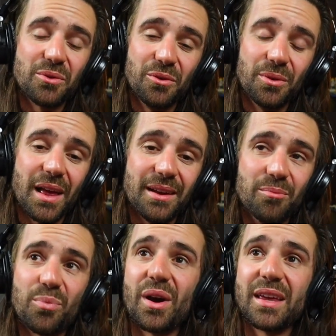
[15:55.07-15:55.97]
two later
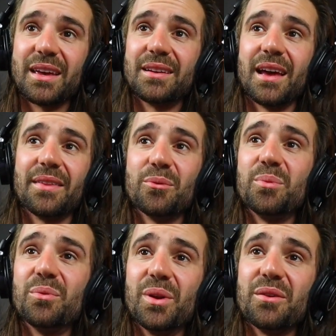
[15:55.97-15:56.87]
breaking it down. That would
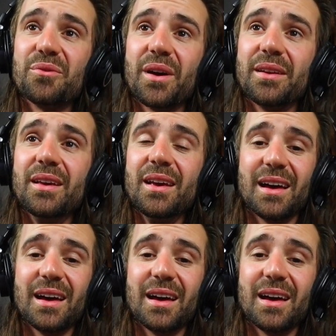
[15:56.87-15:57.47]
be really fun.